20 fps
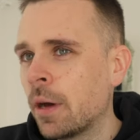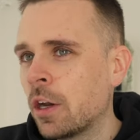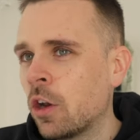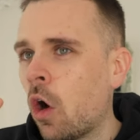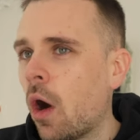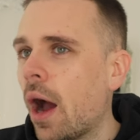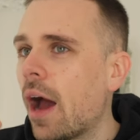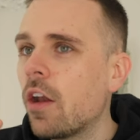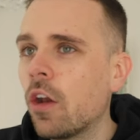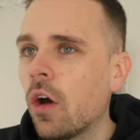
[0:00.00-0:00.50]

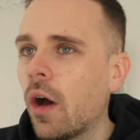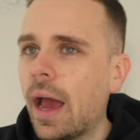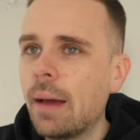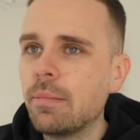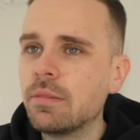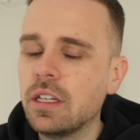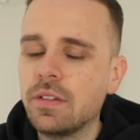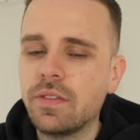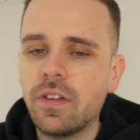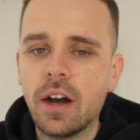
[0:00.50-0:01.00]
not
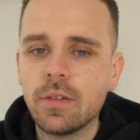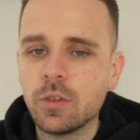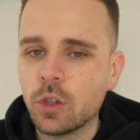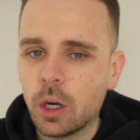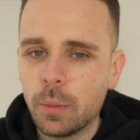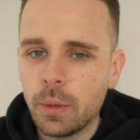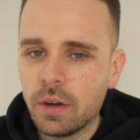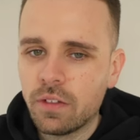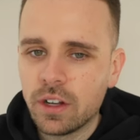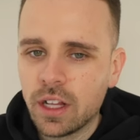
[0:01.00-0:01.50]
MT5 is not going
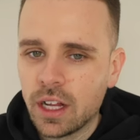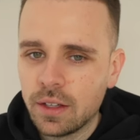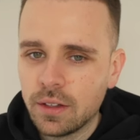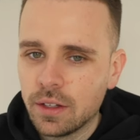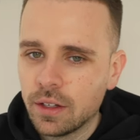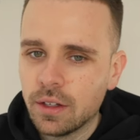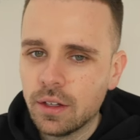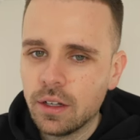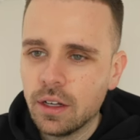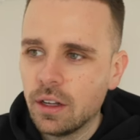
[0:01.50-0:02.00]
to be
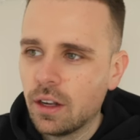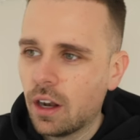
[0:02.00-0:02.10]
redundant.